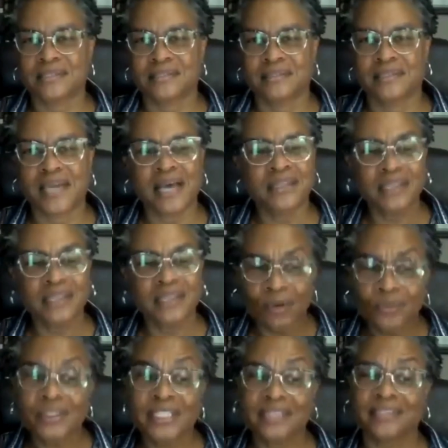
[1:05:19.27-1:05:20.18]
Not the
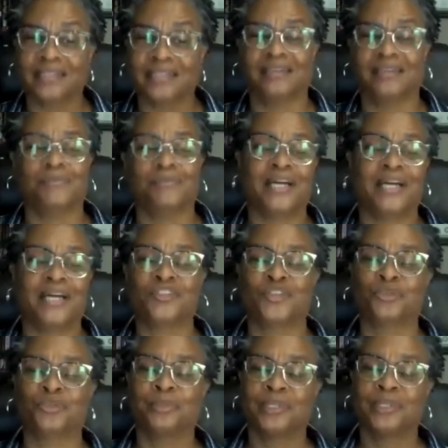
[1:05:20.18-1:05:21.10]
only thing, mind
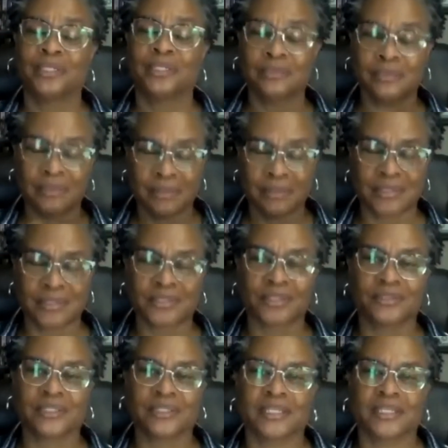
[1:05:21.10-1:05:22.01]
you, but
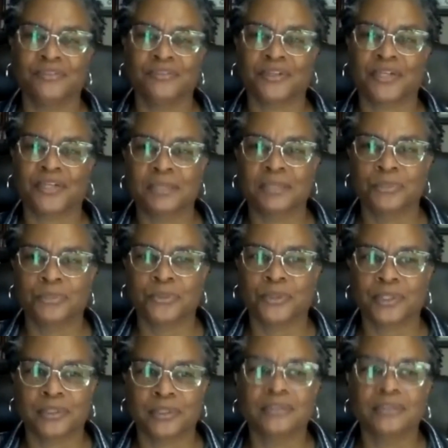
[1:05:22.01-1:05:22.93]
certainly a very
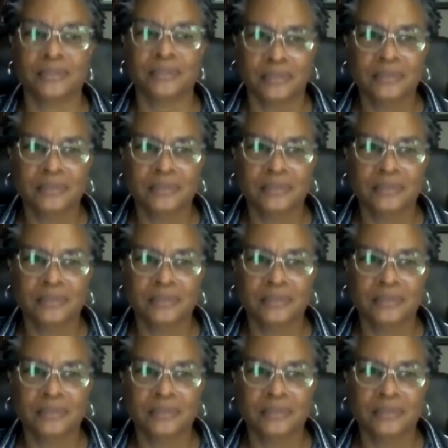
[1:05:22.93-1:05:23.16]
important,